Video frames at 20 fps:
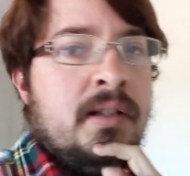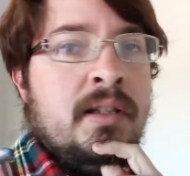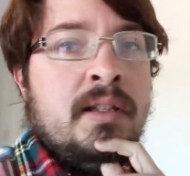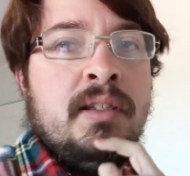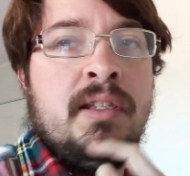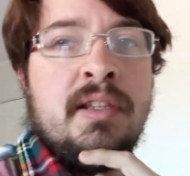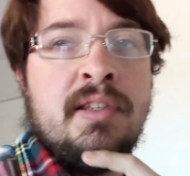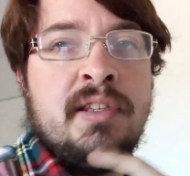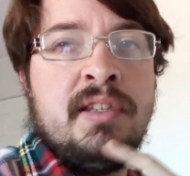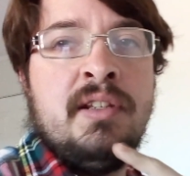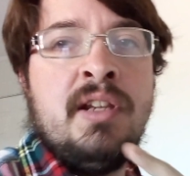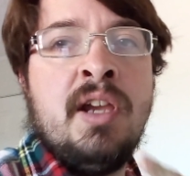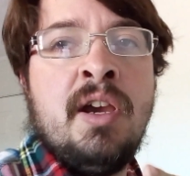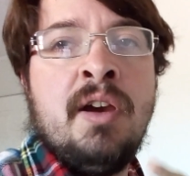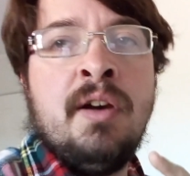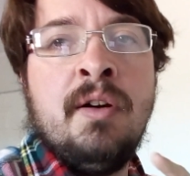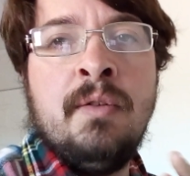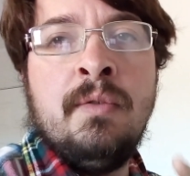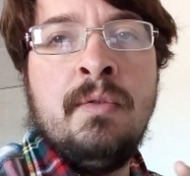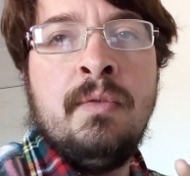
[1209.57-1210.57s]
The
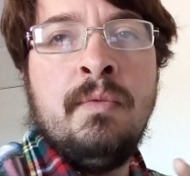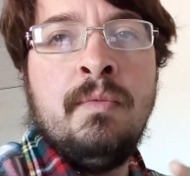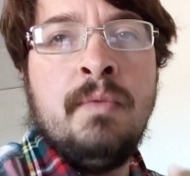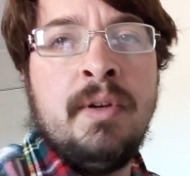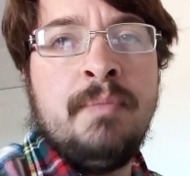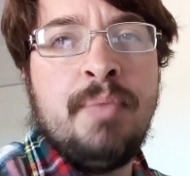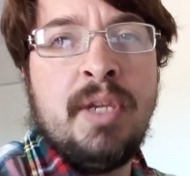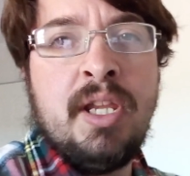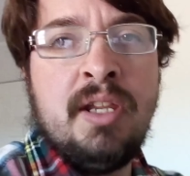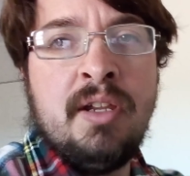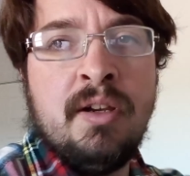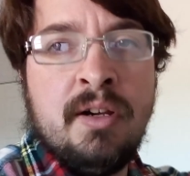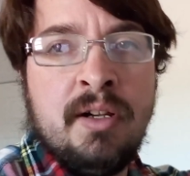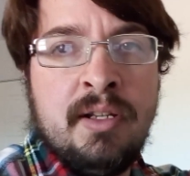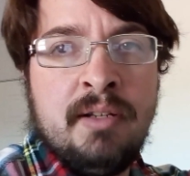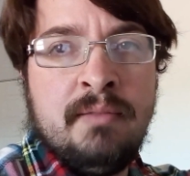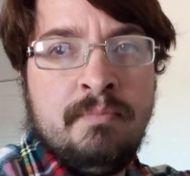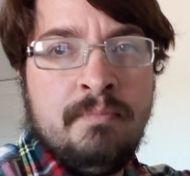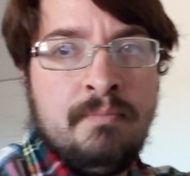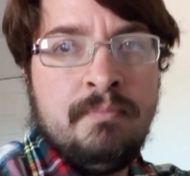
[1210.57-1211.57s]
snow would be
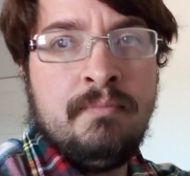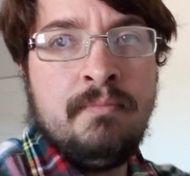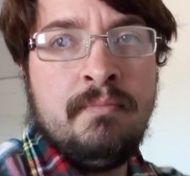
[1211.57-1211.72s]
on